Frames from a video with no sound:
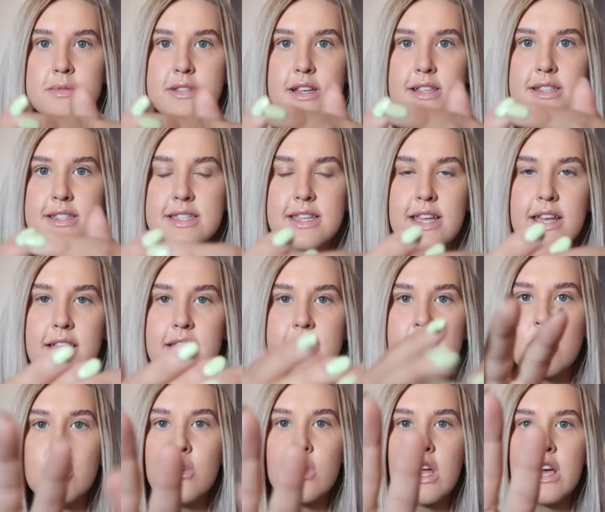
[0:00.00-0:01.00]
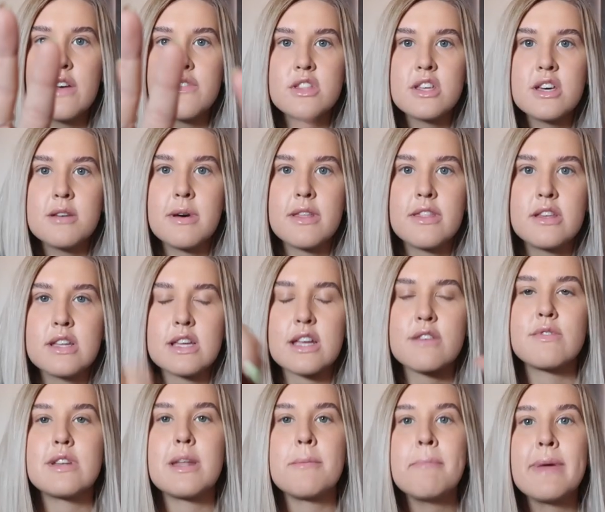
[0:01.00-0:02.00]
so there's tint all over them and they're looking
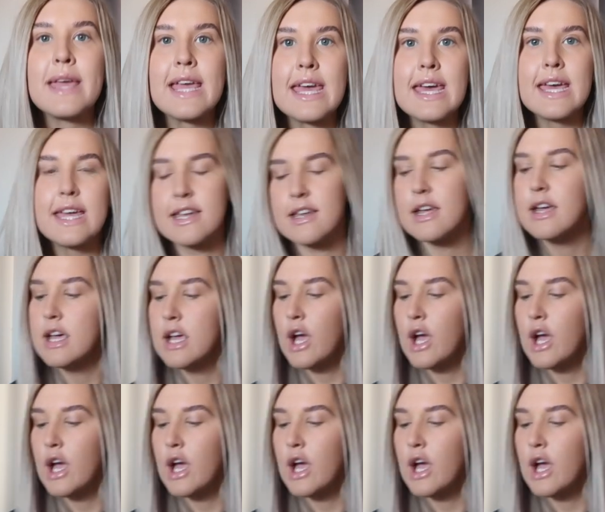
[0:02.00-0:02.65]
really minging.